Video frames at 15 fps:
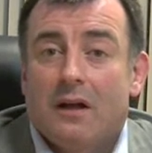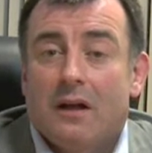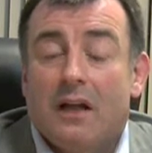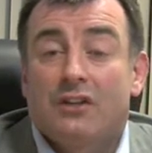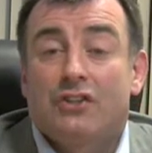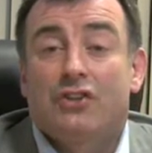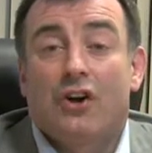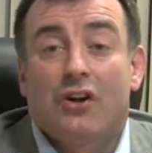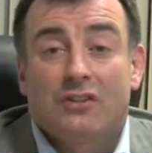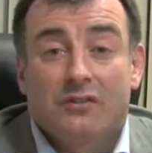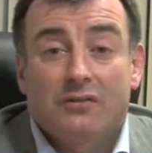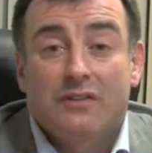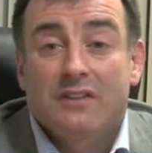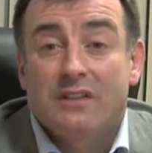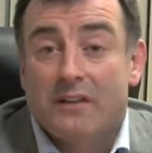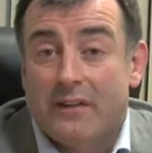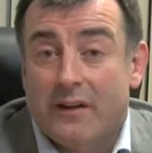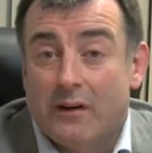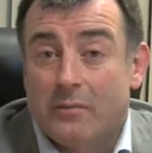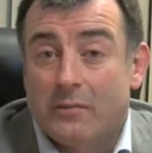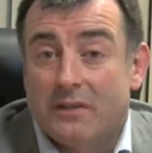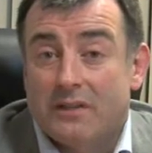A chartered
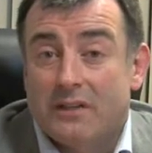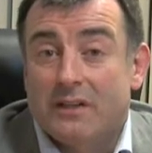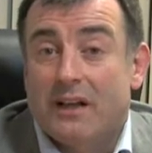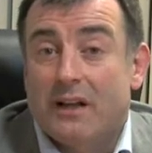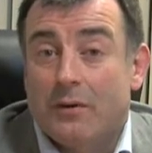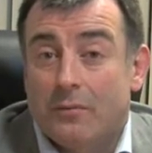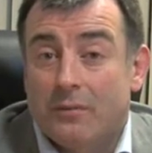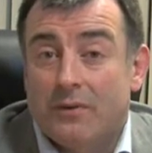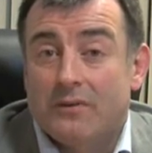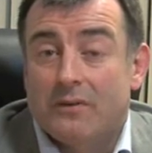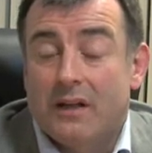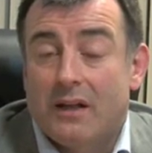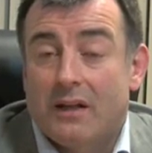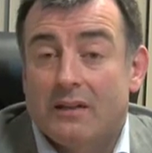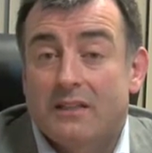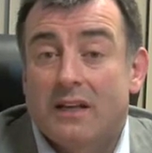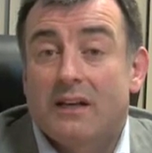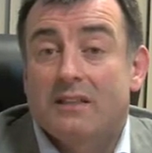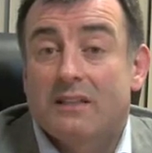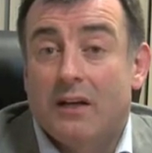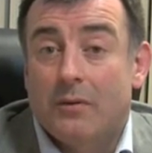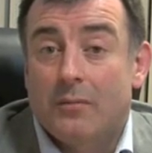physiotherapist can help with
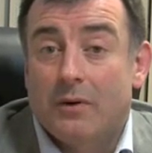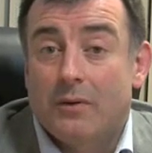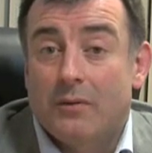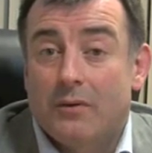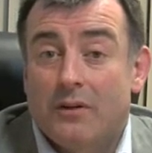tennis elbow,